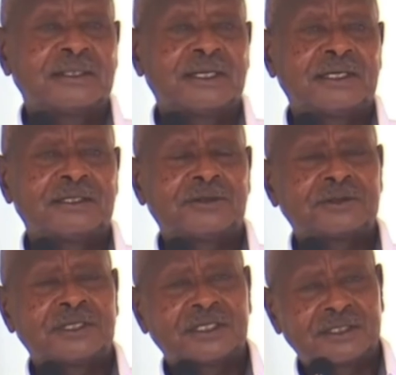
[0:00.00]
I now
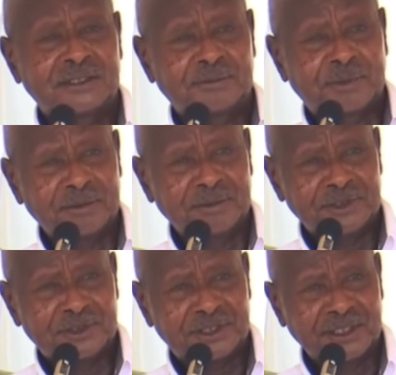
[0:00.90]
direct the Prime
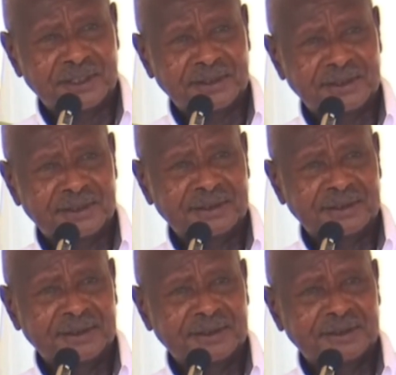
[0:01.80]
Minister
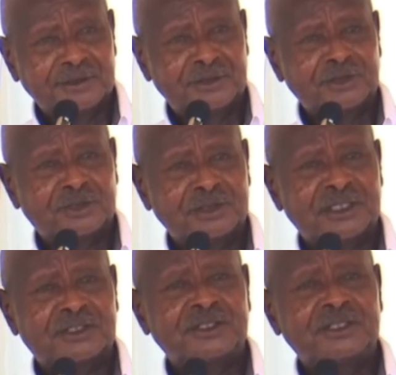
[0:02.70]
to ensure
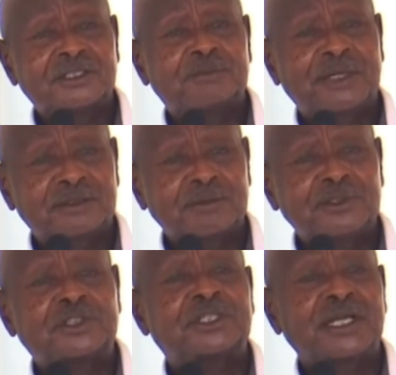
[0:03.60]
that these
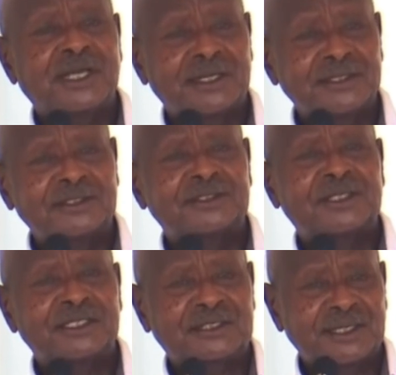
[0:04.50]
departments share
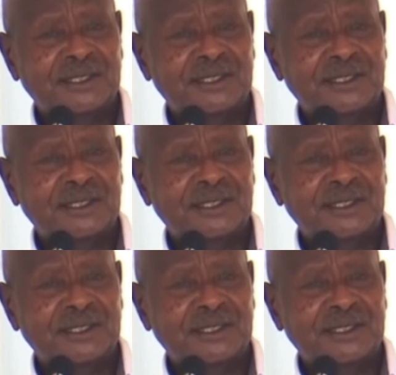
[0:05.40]
data